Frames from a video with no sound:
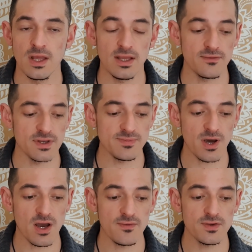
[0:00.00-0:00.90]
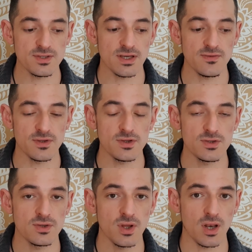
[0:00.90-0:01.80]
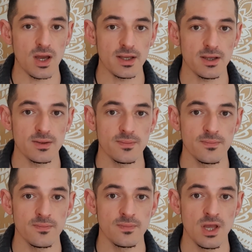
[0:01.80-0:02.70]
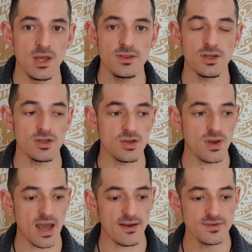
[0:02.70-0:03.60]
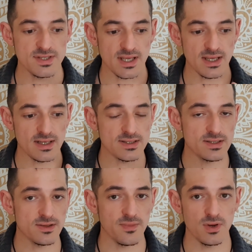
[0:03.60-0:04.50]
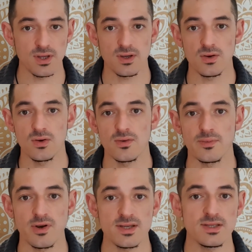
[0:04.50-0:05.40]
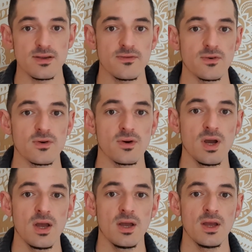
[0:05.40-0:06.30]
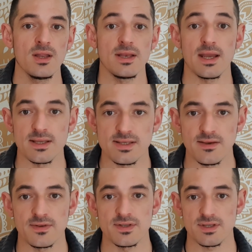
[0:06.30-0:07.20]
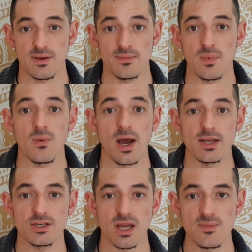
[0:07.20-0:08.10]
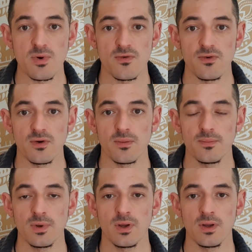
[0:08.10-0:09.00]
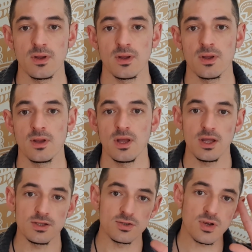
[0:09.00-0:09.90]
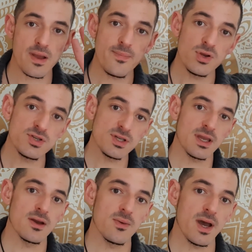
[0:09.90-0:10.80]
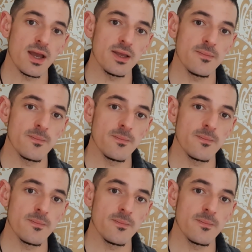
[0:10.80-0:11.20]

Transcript: If there's part of yourself that you do not like, that you have seen as demonic or oppressive or negative in some way, shape or form, and you try pushing it away,